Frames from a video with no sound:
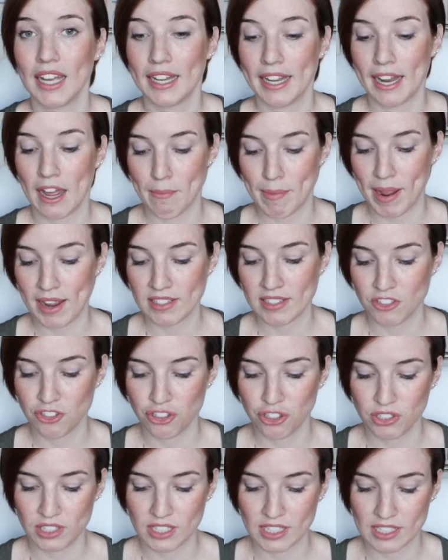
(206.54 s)
Now,
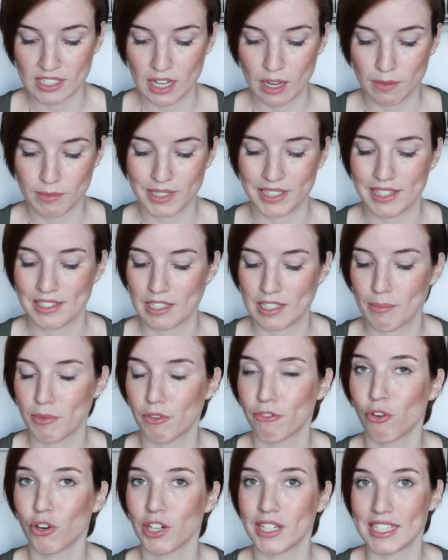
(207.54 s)
Massachusetts comes in as number
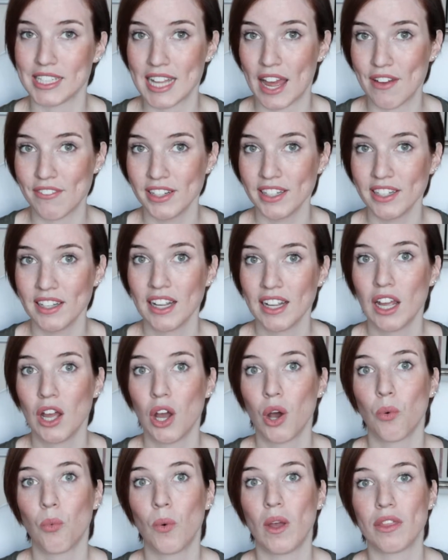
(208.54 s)
47
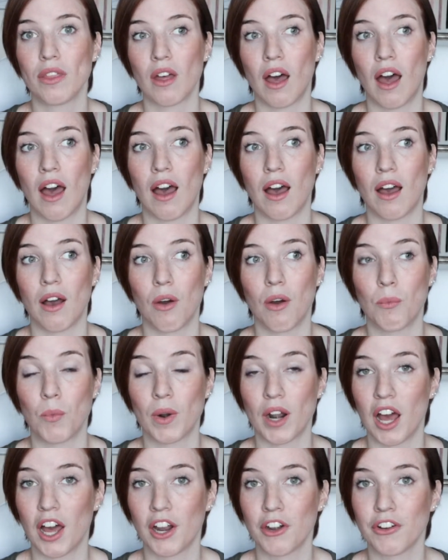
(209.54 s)
with
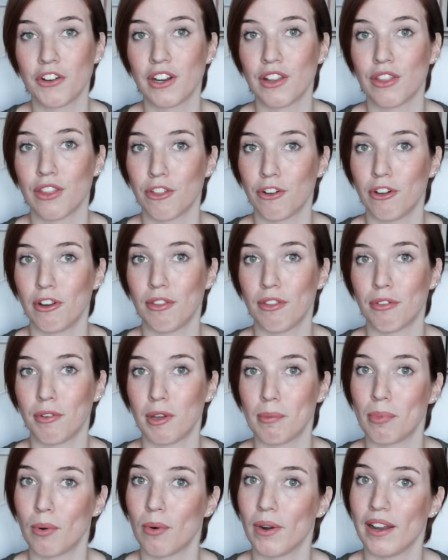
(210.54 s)

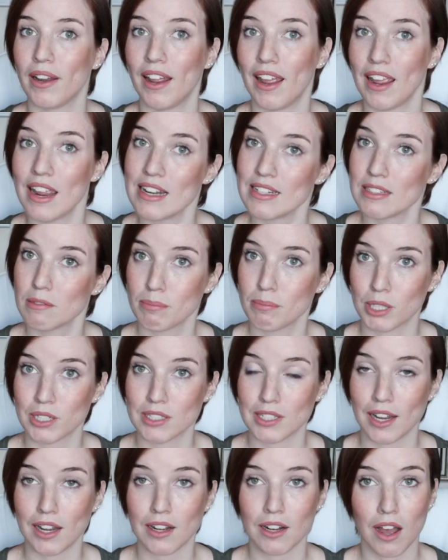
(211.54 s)

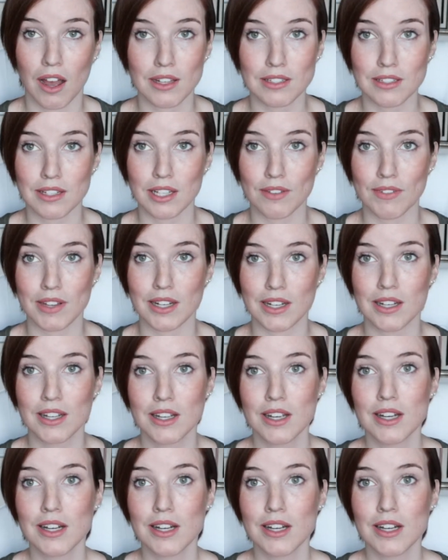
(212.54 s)
133.8% cost of living.